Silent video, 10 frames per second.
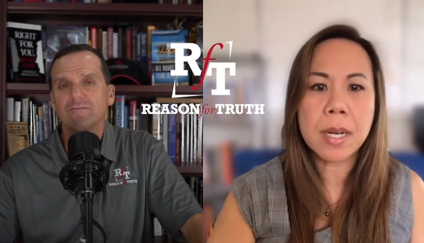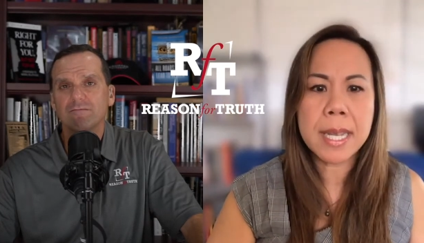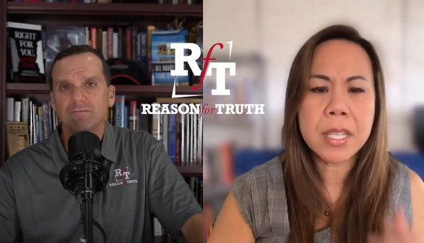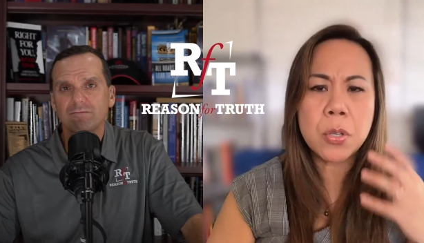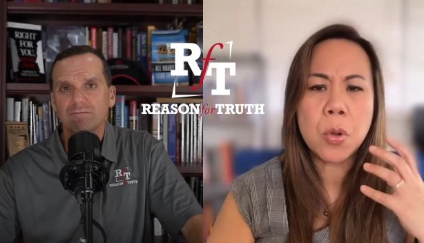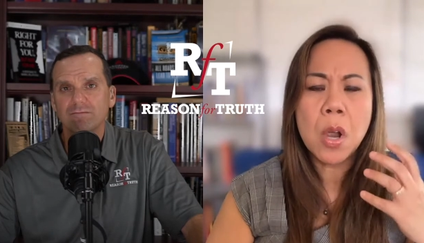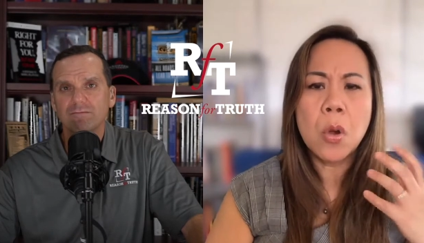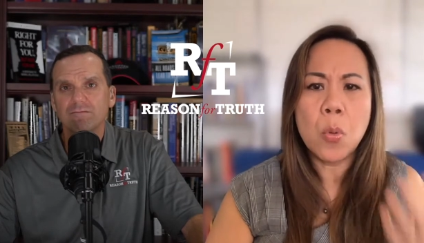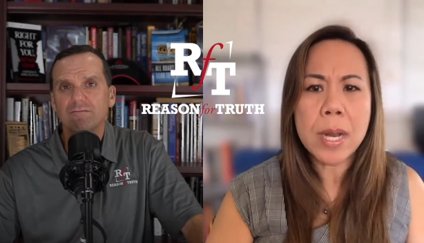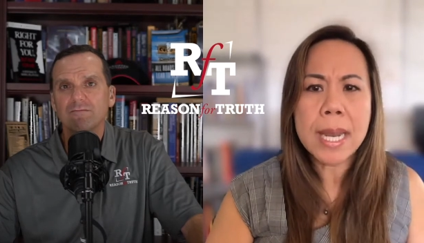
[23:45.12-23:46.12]
Speaker 1: is to
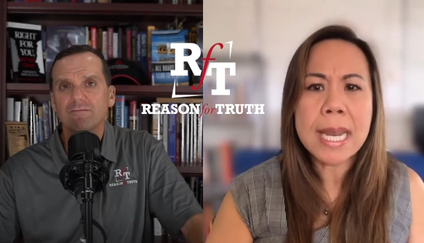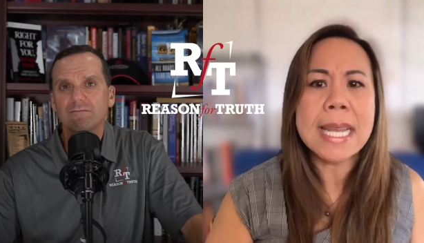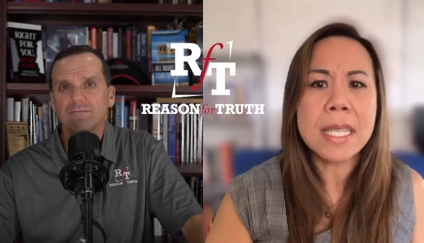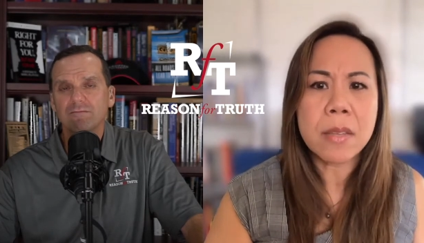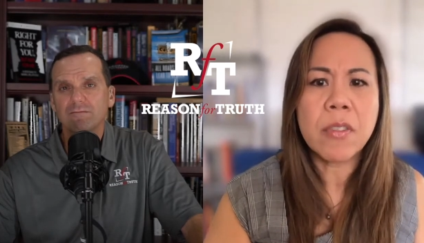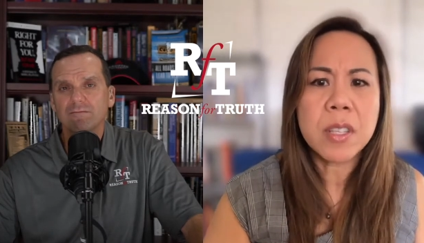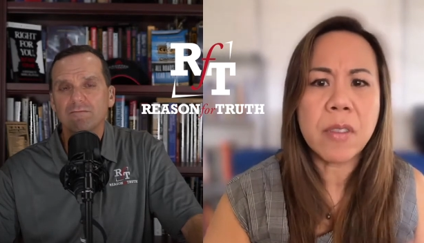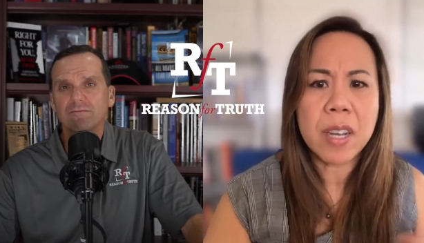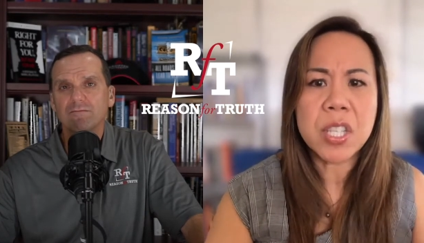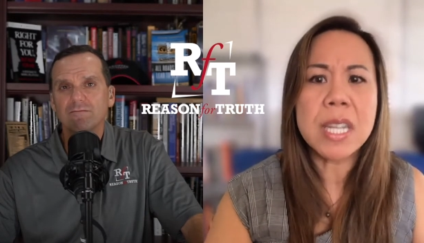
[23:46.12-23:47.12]
really listen. First of
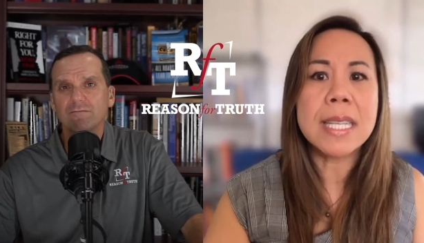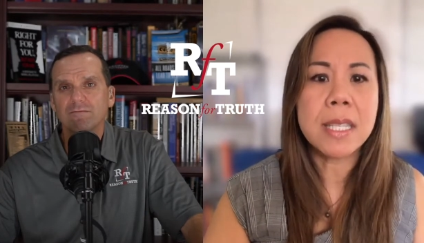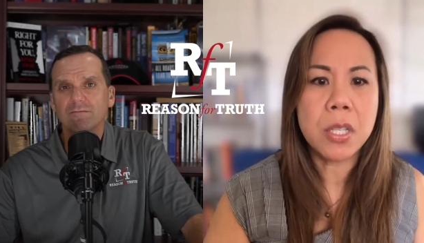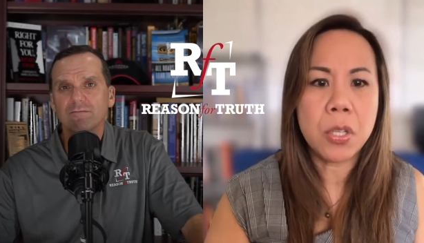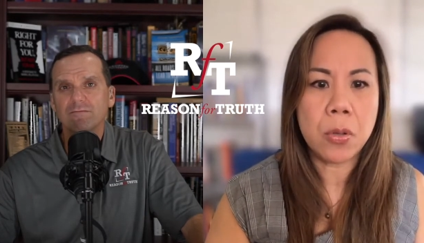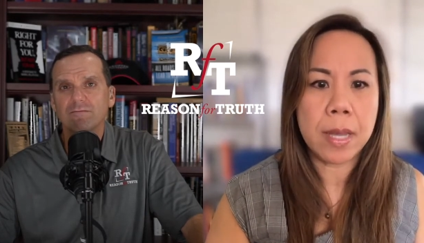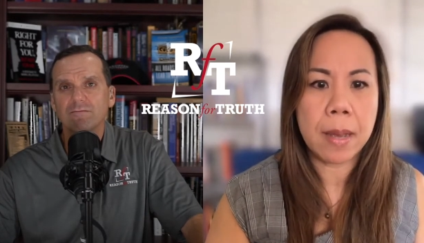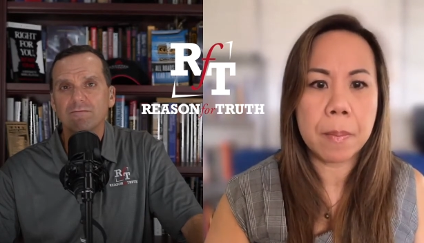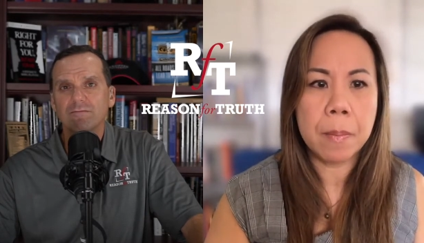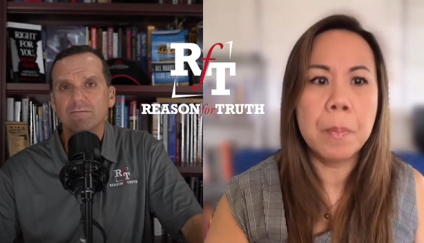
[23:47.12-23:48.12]
all, listen to them,
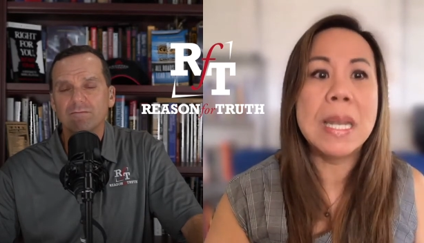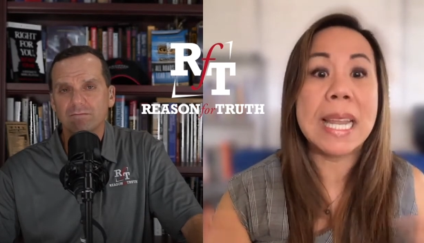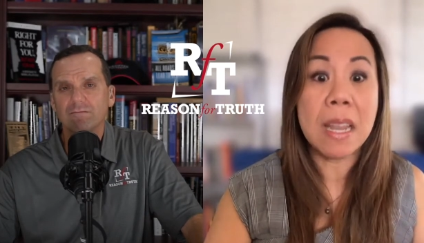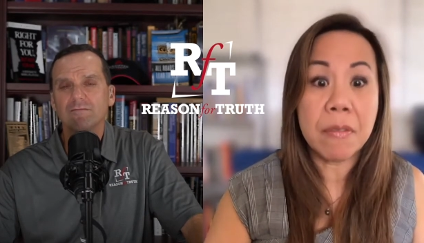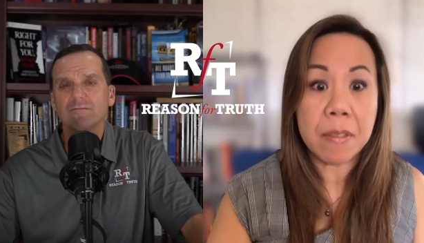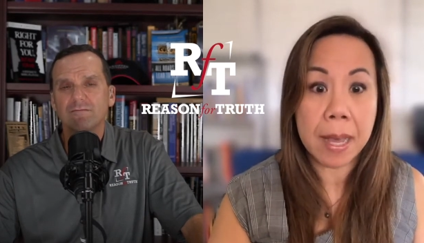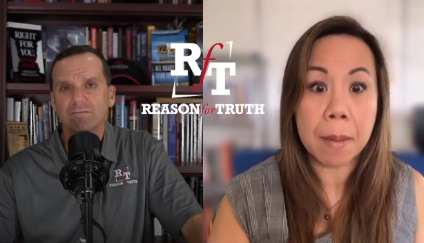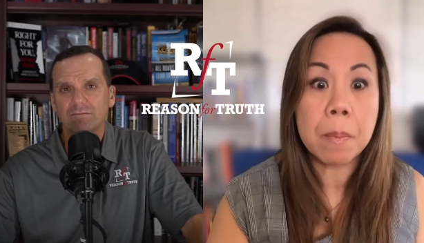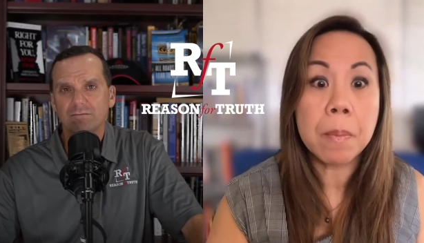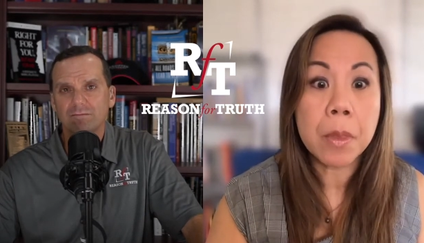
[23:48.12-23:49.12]
believe mm. them,
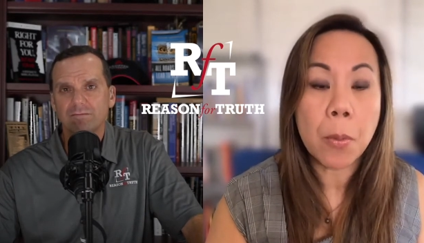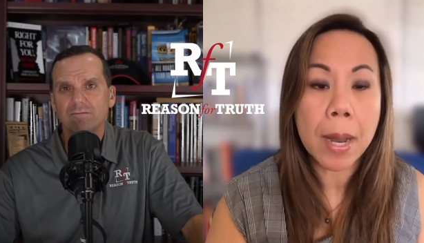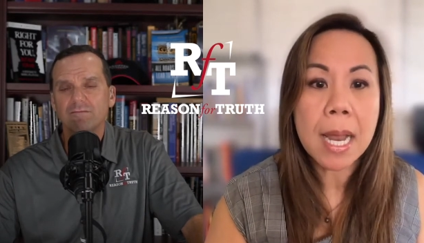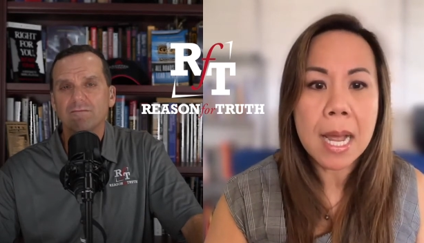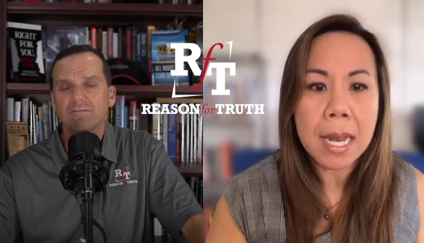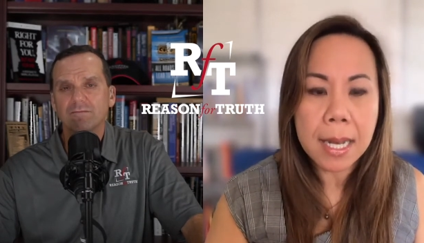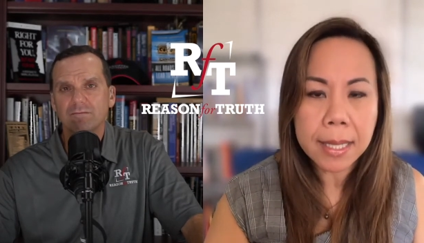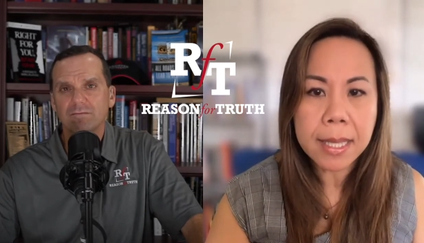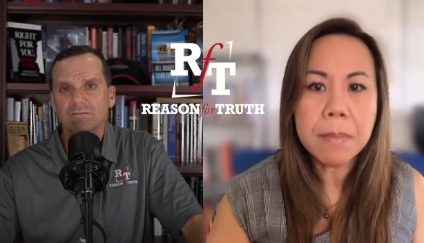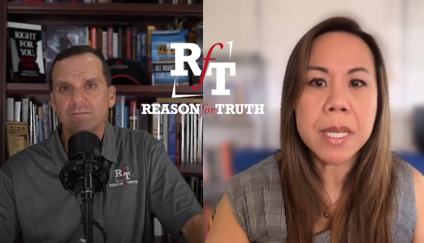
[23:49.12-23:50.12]
right? Let
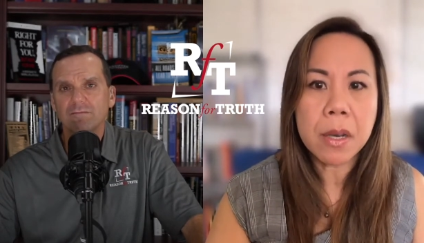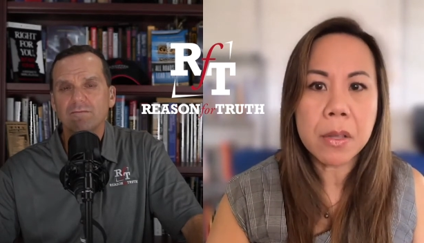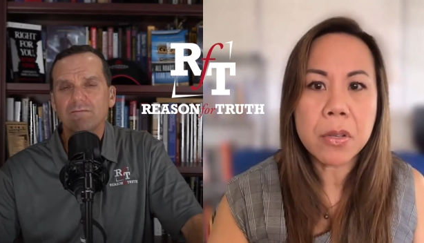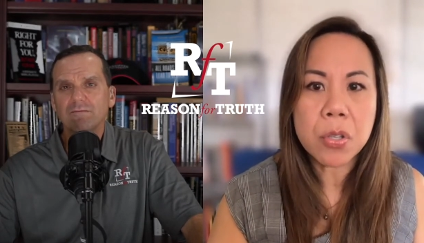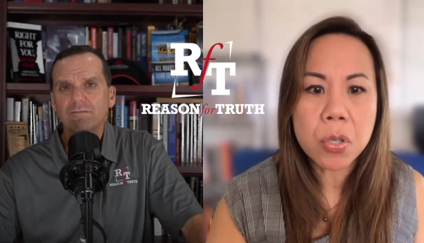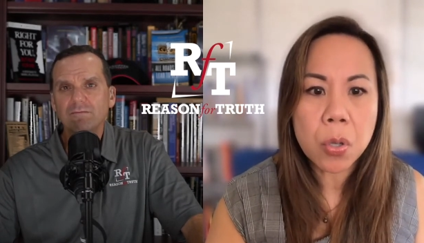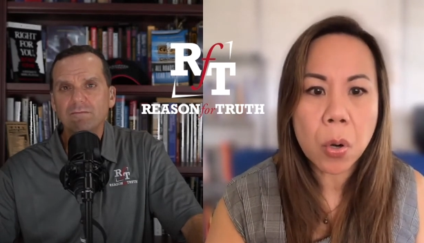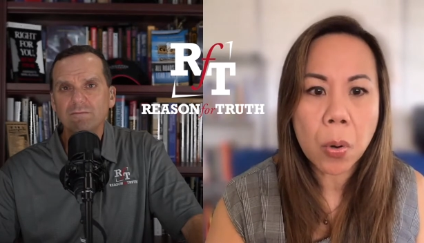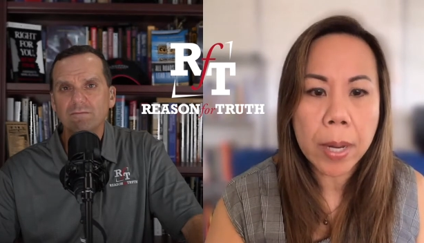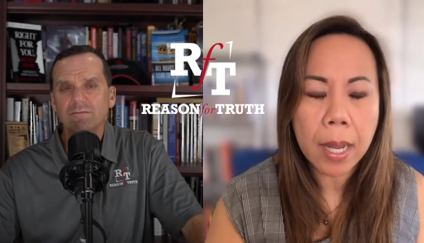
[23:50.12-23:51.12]
them tell their
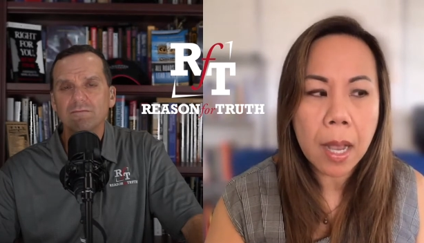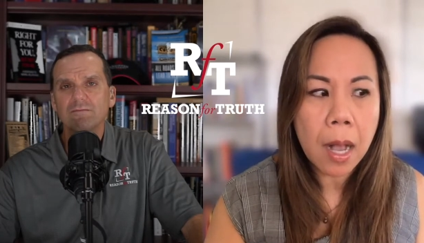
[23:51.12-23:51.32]
story.